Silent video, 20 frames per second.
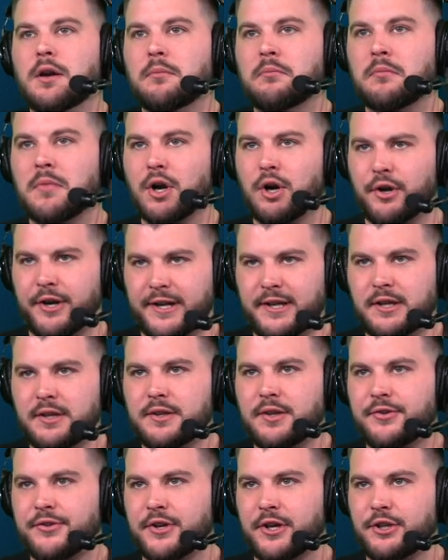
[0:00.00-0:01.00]
Murray
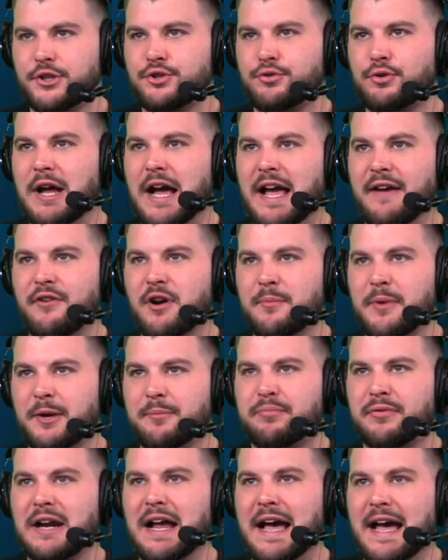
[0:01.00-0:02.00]
is going to drive on
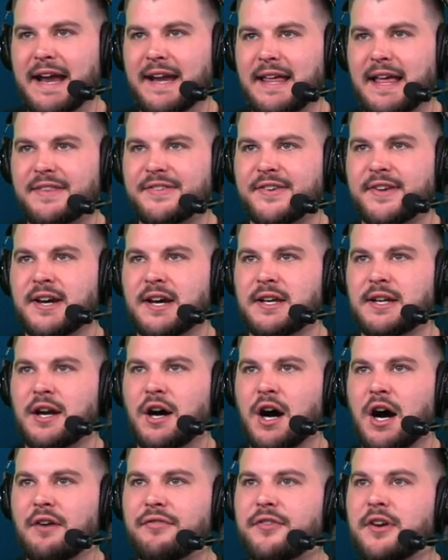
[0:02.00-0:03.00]
McBride. That's cut
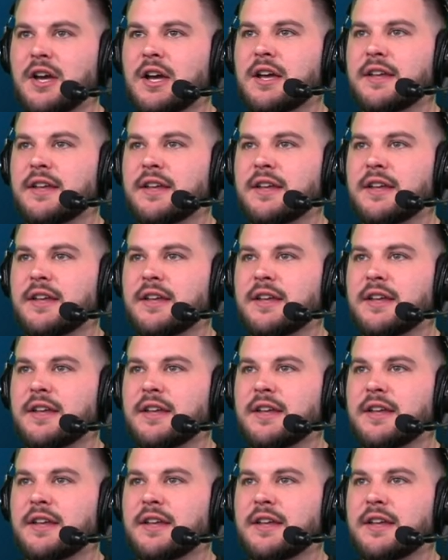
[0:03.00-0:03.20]
off.